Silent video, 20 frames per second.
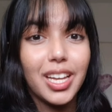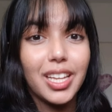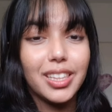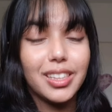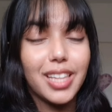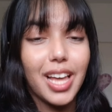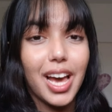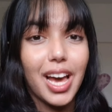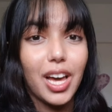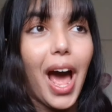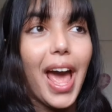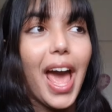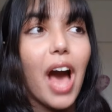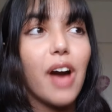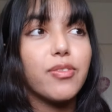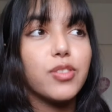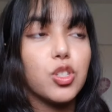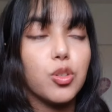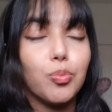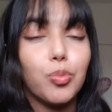that I
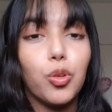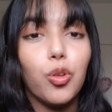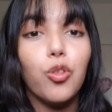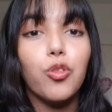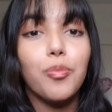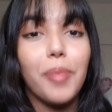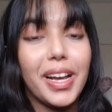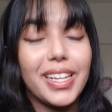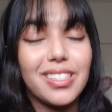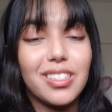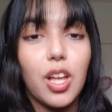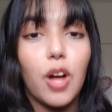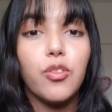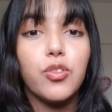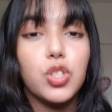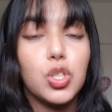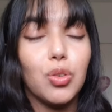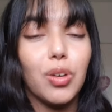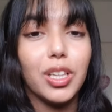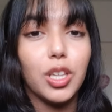have to prove
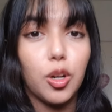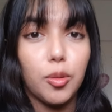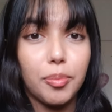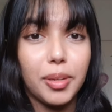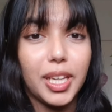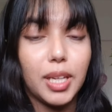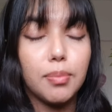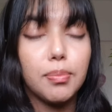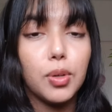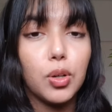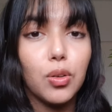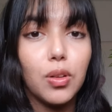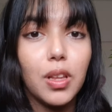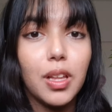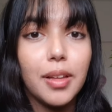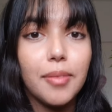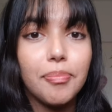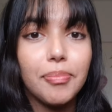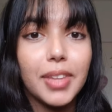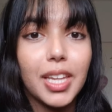myself to other
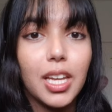people